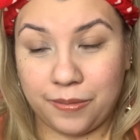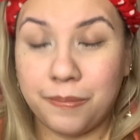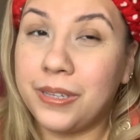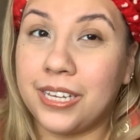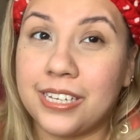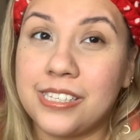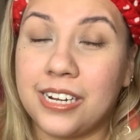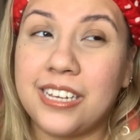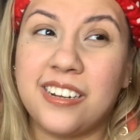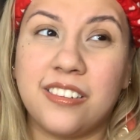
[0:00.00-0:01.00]
But like I said,
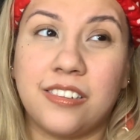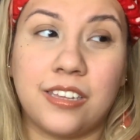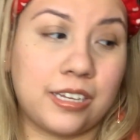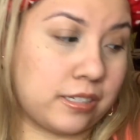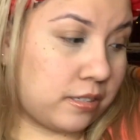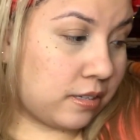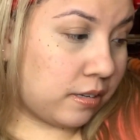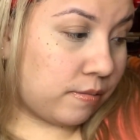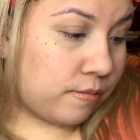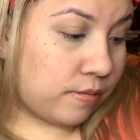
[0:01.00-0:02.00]
I get a lot of
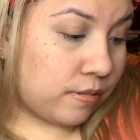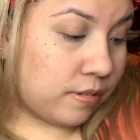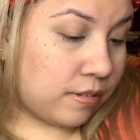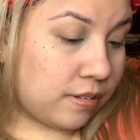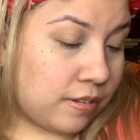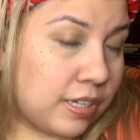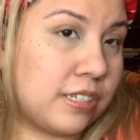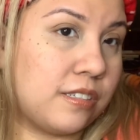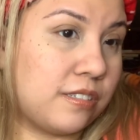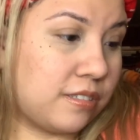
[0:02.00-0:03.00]
stuff
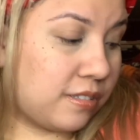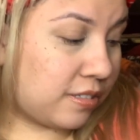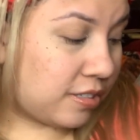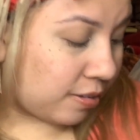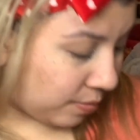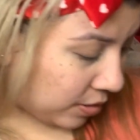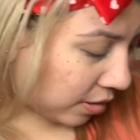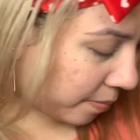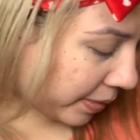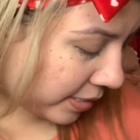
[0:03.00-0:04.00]
in Jeffree
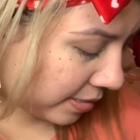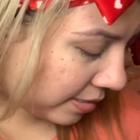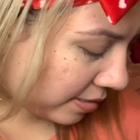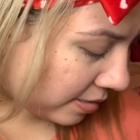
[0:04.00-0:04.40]
Star boxes.